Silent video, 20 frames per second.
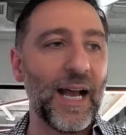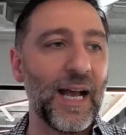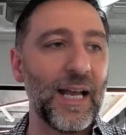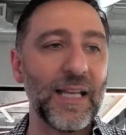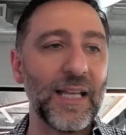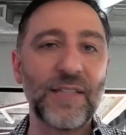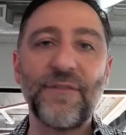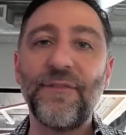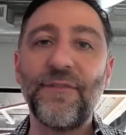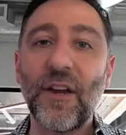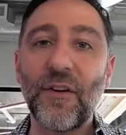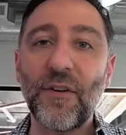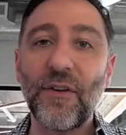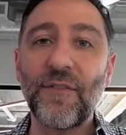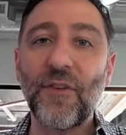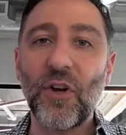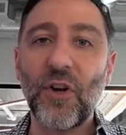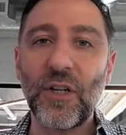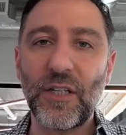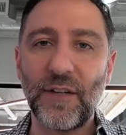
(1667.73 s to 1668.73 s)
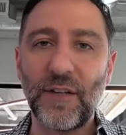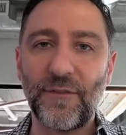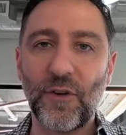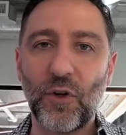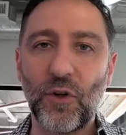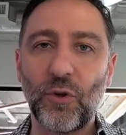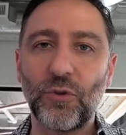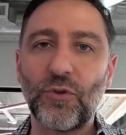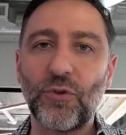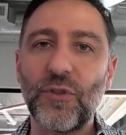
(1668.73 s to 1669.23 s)
it's very, very
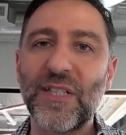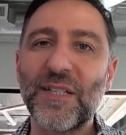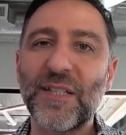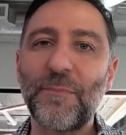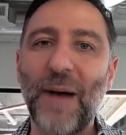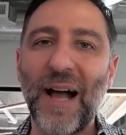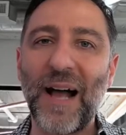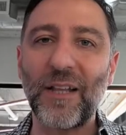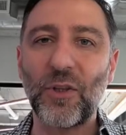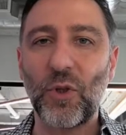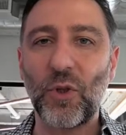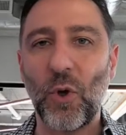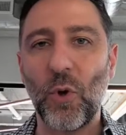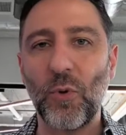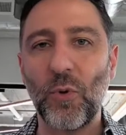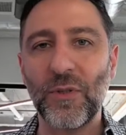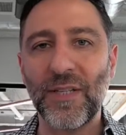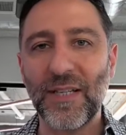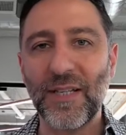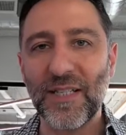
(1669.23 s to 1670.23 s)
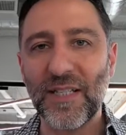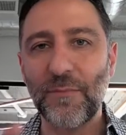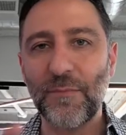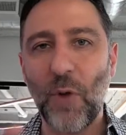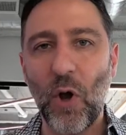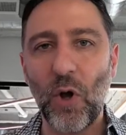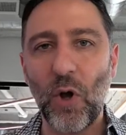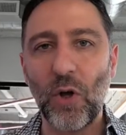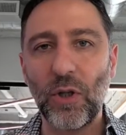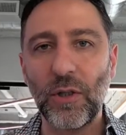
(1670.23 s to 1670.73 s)
difficult to spot those
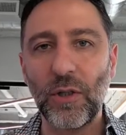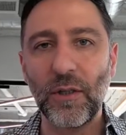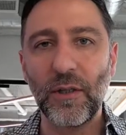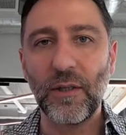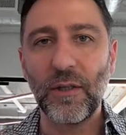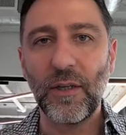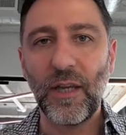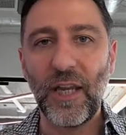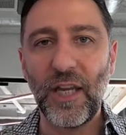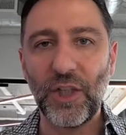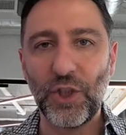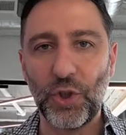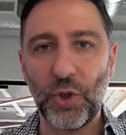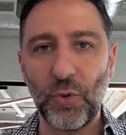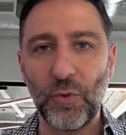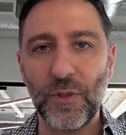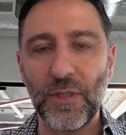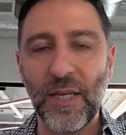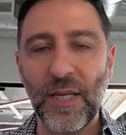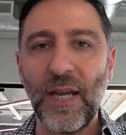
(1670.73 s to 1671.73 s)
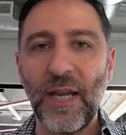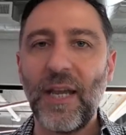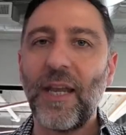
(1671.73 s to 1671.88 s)
small issues.